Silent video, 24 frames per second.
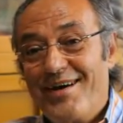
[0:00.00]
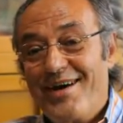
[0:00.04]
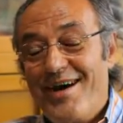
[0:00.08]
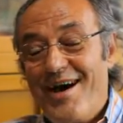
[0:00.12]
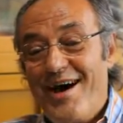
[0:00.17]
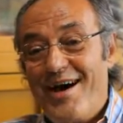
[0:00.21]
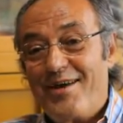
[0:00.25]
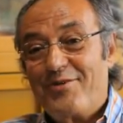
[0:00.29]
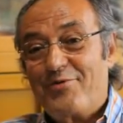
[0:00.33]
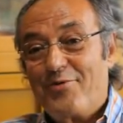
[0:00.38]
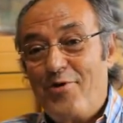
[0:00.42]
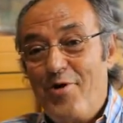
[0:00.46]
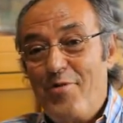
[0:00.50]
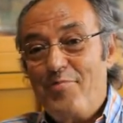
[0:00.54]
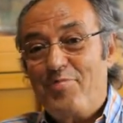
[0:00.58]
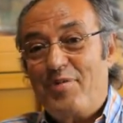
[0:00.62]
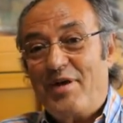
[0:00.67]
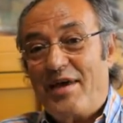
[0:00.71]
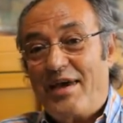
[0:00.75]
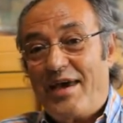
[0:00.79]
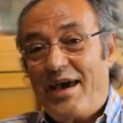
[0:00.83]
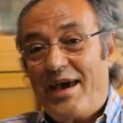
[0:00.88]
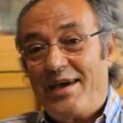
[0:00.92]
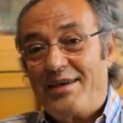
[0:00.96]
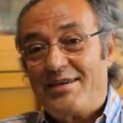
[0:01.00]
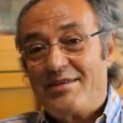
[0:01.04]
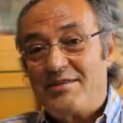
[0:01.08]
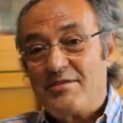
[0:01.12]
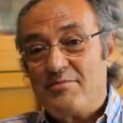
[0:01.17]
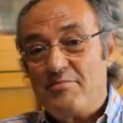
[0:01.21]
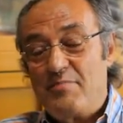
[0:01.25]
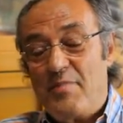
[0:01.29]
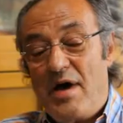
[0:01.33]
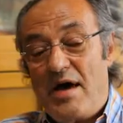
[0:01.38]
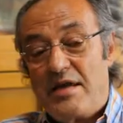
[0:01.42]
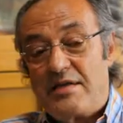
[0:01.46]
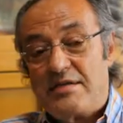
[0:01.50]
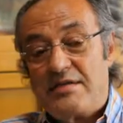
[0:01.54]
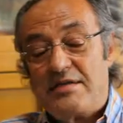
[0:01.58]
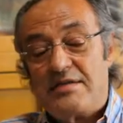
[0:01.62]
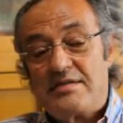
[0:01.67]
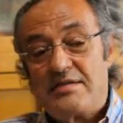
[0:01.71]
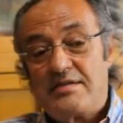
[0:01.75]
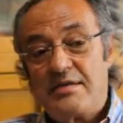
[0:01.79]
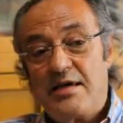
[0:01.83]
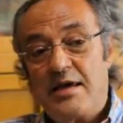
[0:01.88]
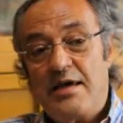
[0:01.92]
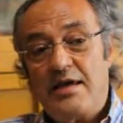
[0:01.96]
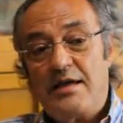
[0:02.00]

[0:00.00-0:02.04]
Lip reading: and complicate matters?